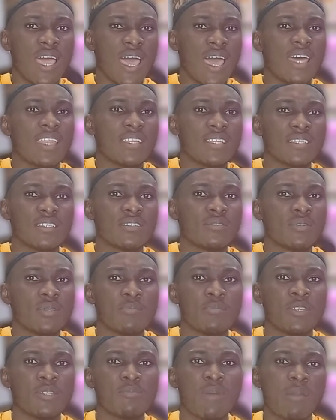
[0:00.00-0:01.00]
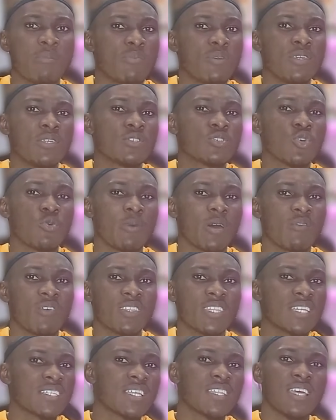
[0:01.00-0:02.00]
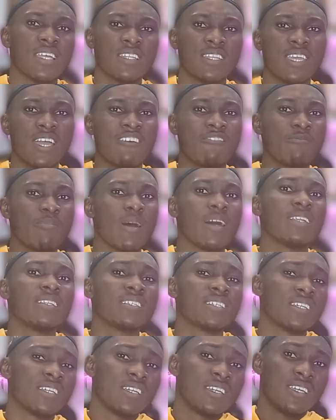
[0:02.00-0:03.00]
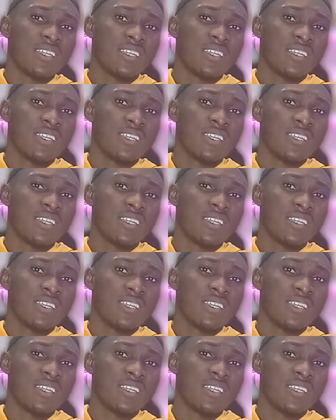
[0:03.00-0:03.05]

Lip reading: and maybe it might be some advertiser that they have banned